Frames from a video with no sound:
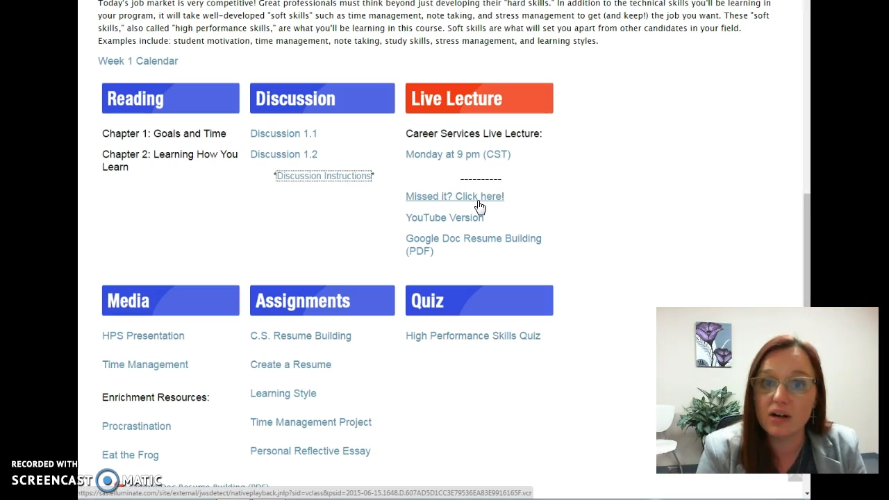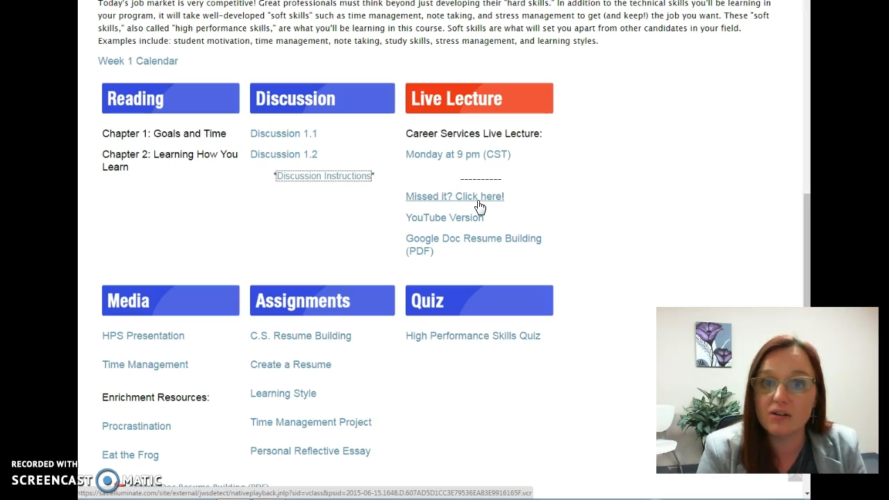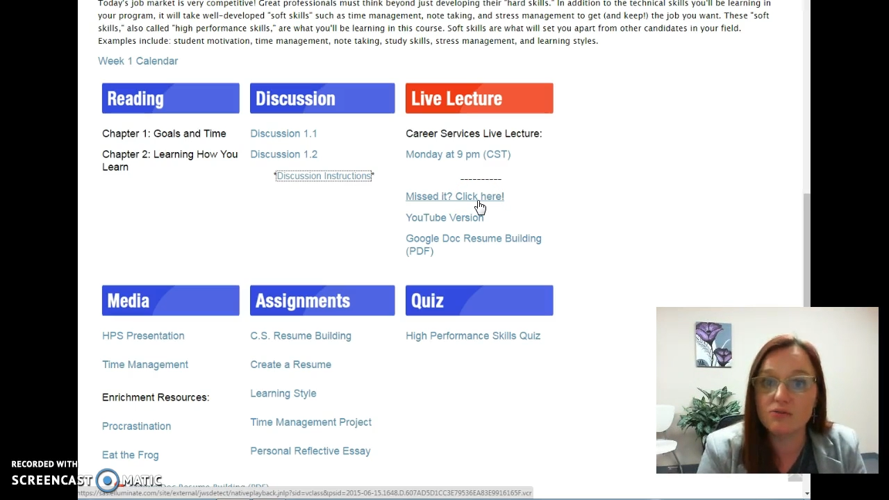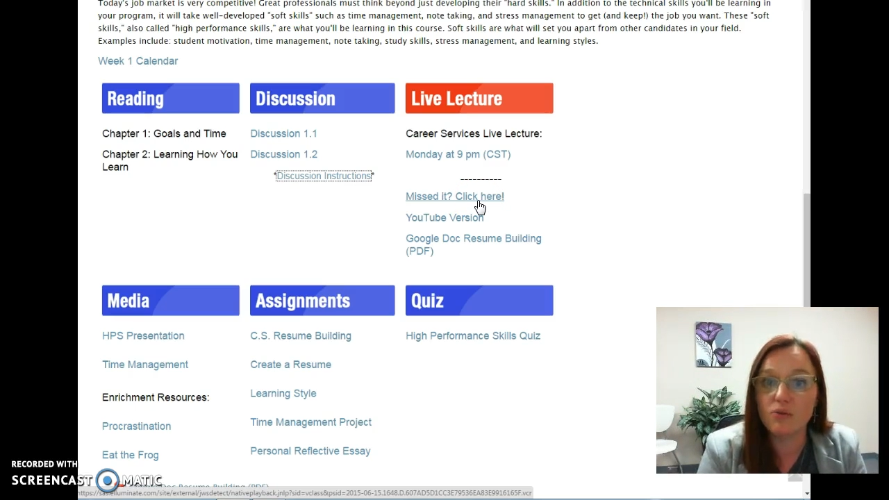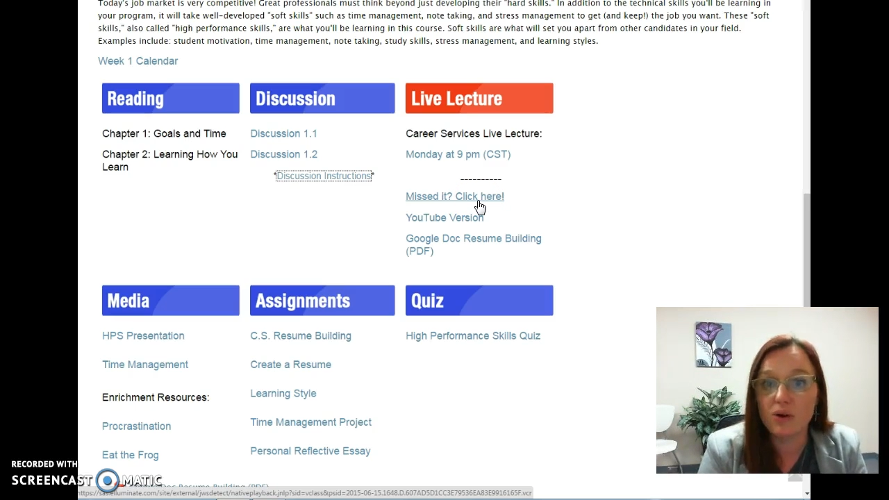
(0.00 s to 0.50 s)

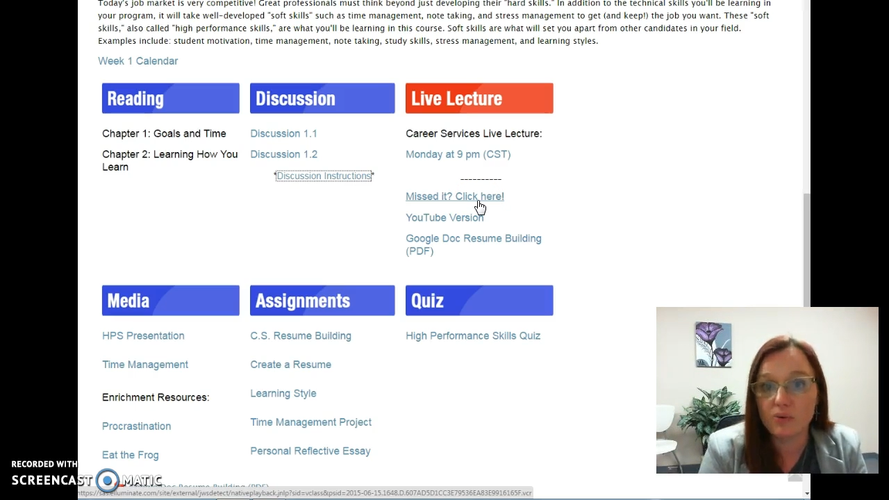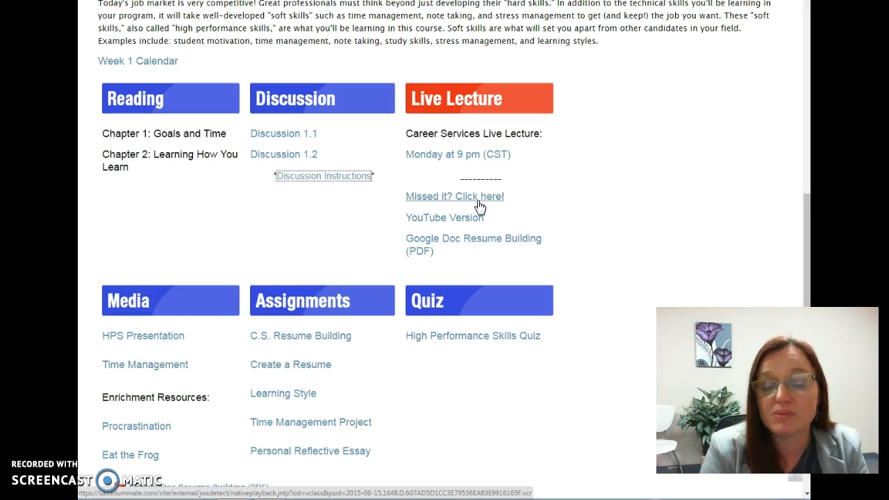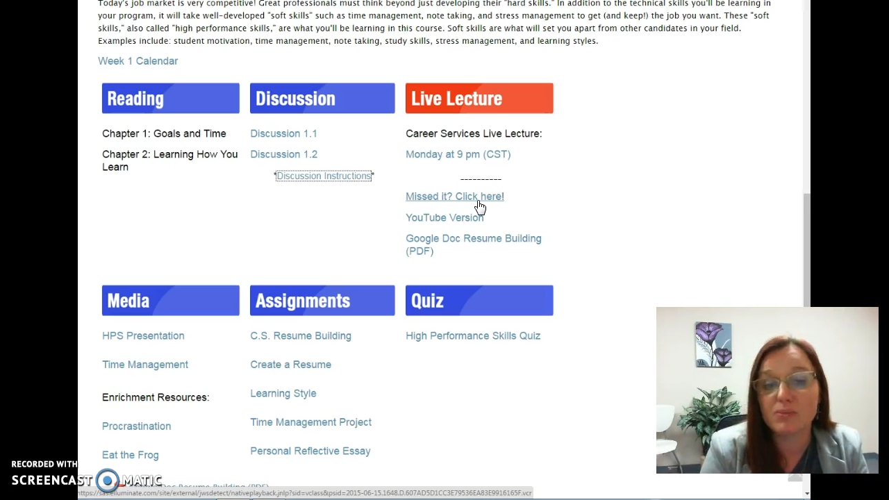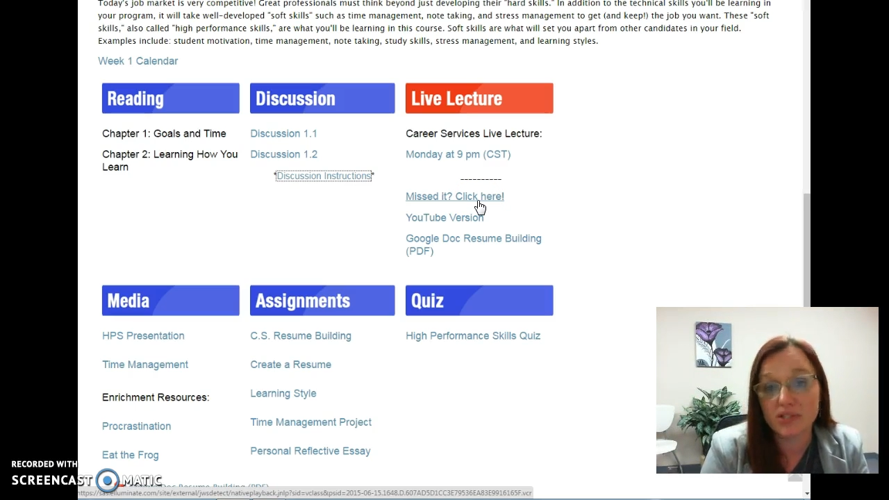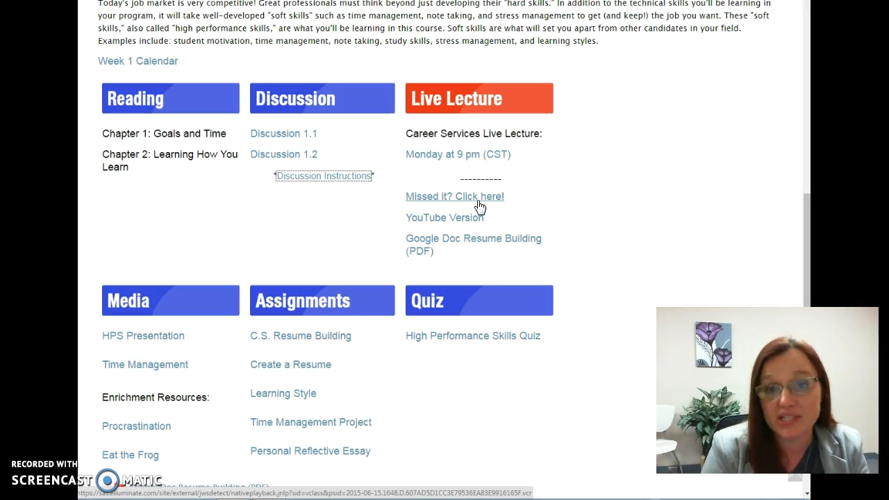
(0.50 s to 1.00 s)
of what
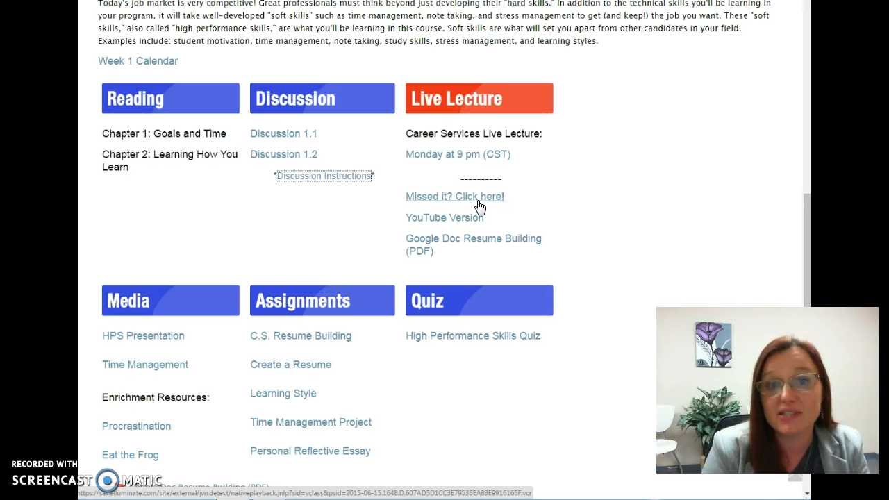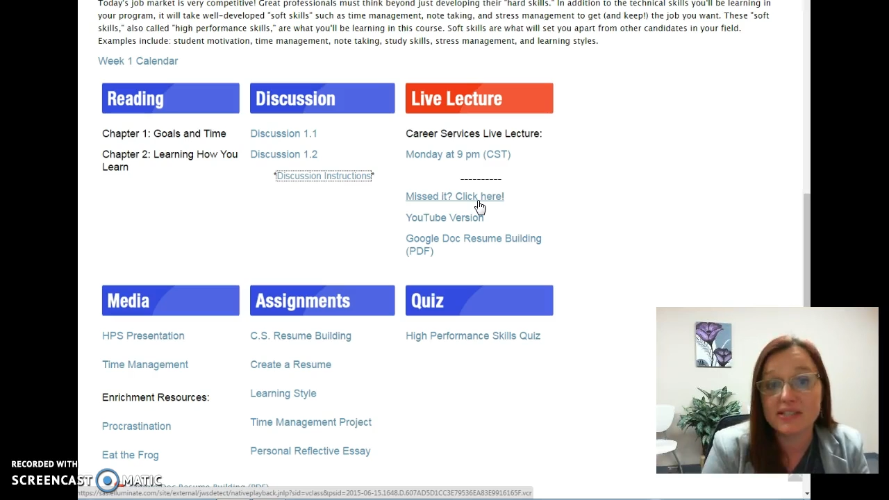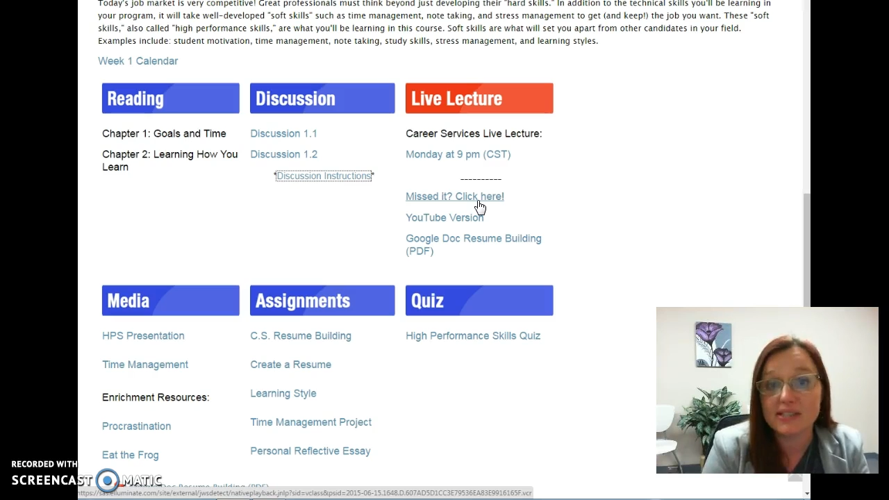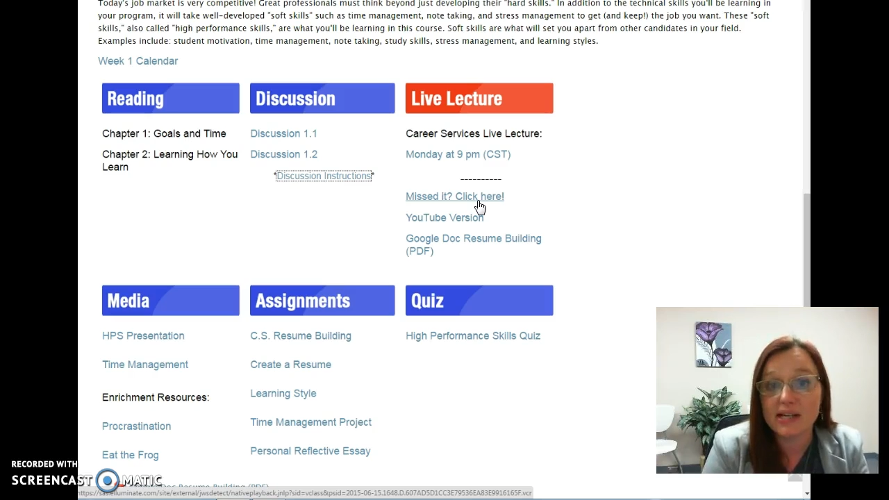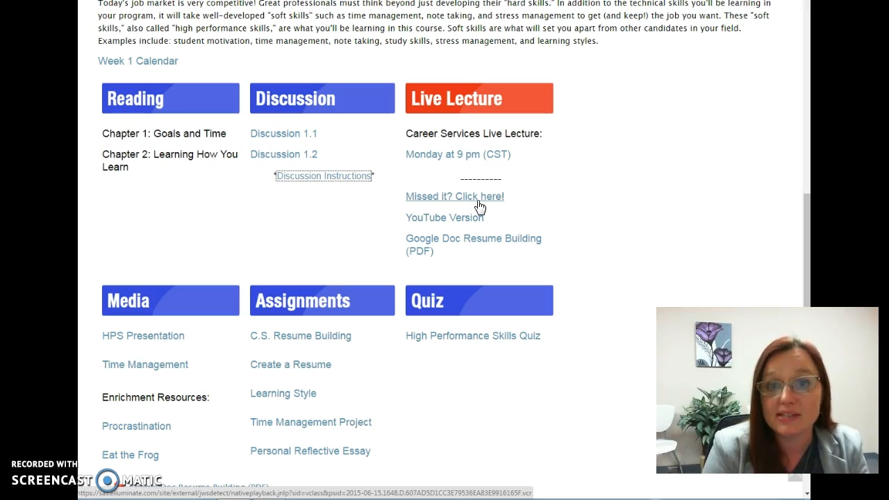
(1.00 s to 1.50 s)
was
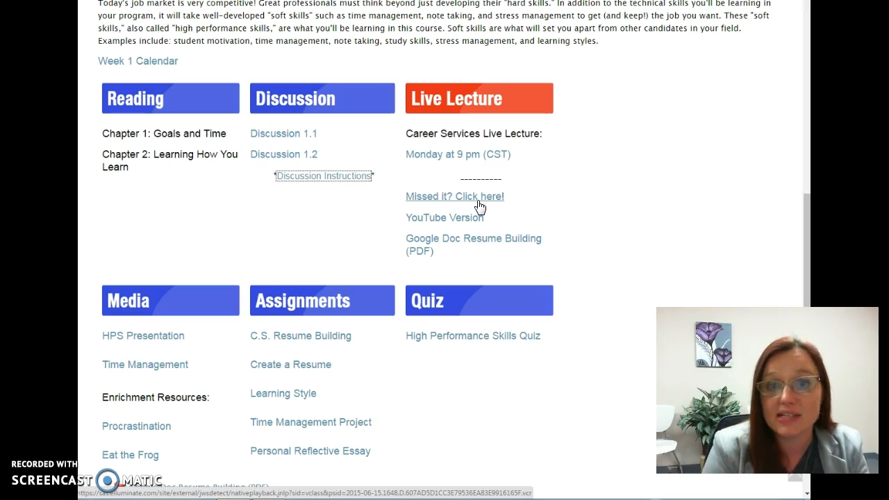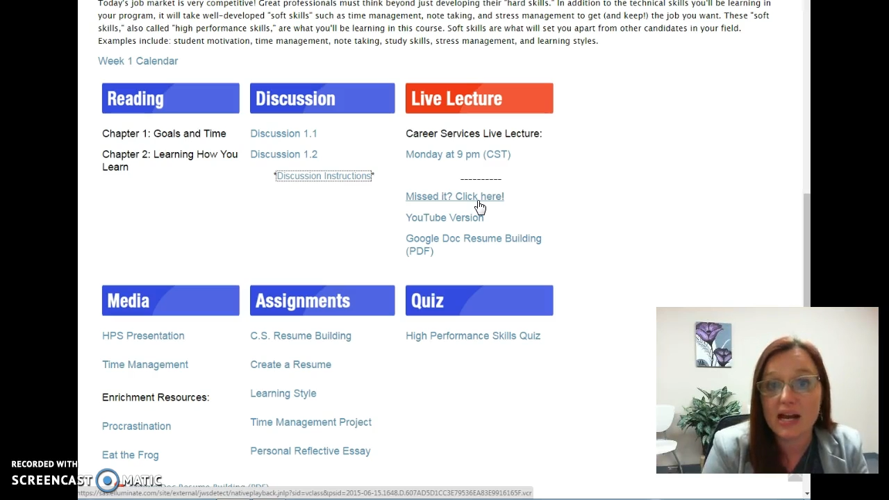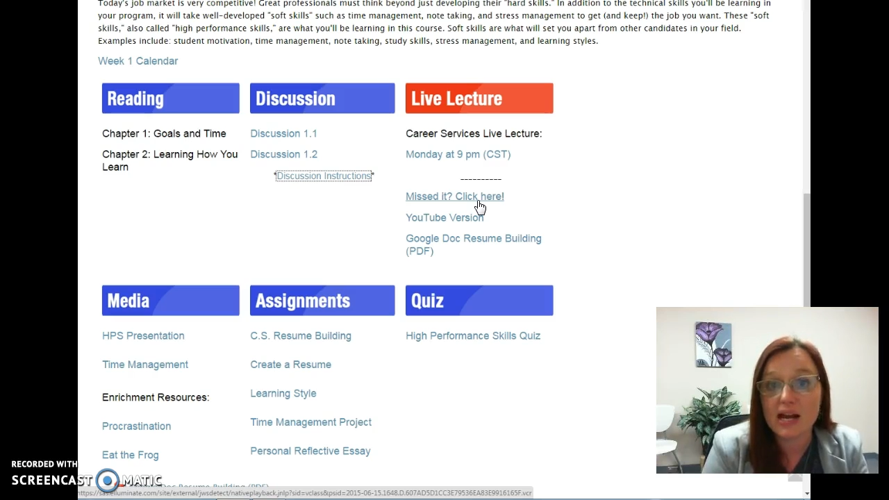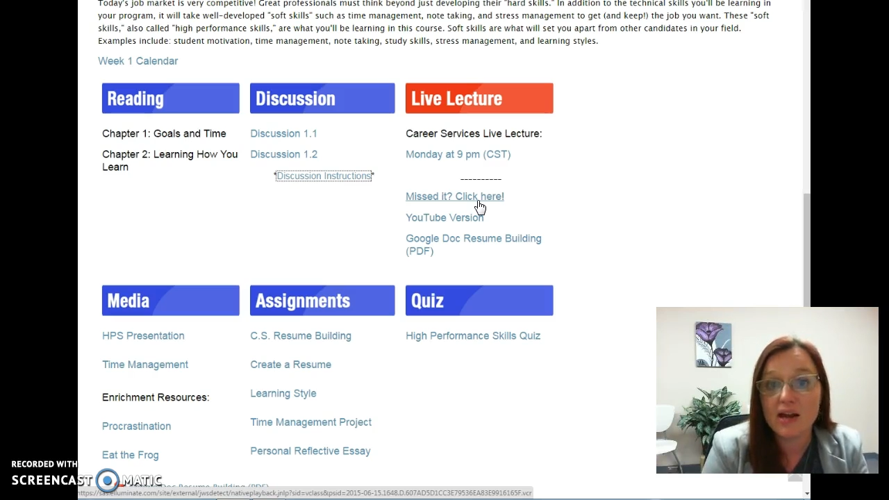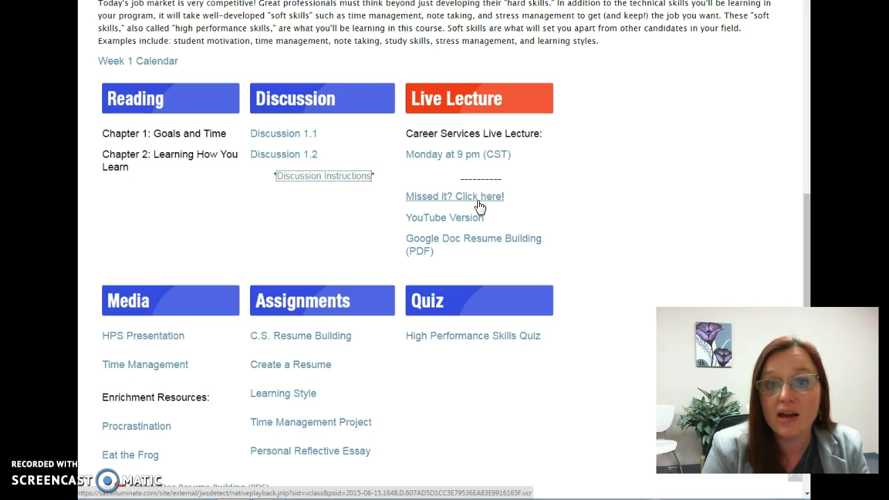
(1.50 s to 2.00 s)
presented that
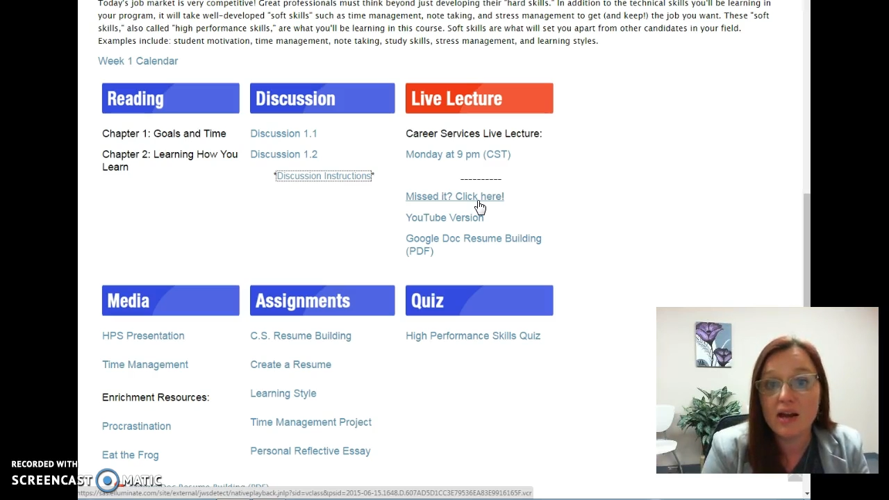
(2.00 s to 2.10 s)
day.